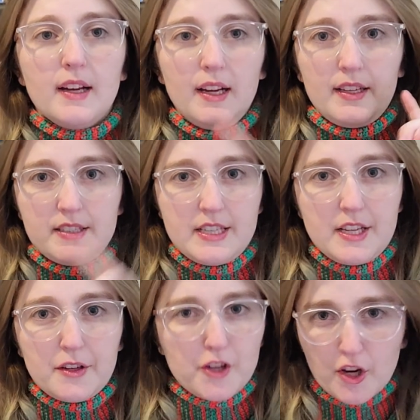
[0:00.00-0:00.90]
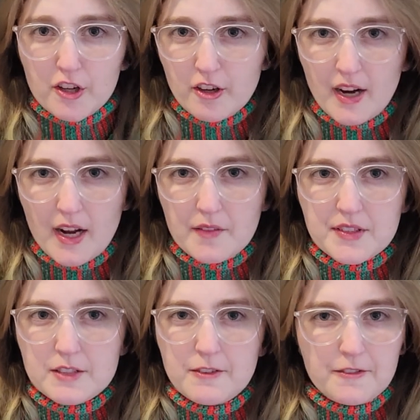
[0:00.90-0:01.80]

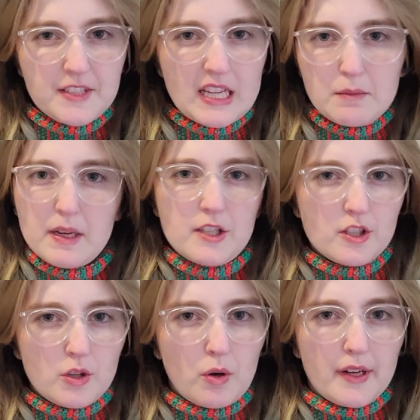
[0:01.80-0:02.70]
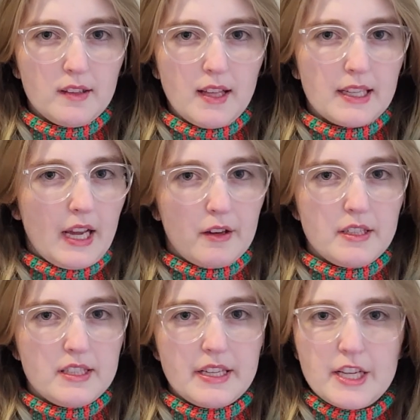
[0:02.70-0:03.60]
TLYarncrafts 15-minute tutorial on how
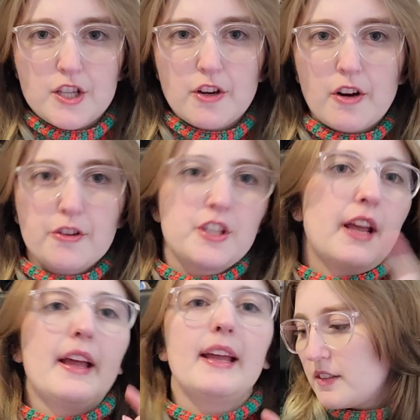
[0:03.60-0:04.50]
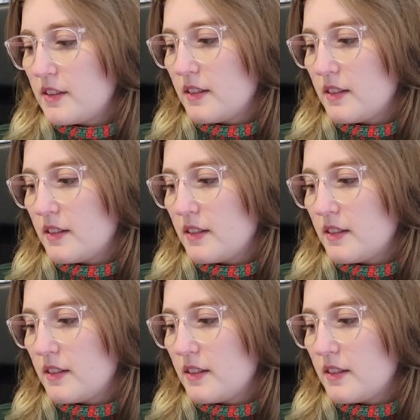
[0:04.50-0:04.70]
to Tunisian crochet.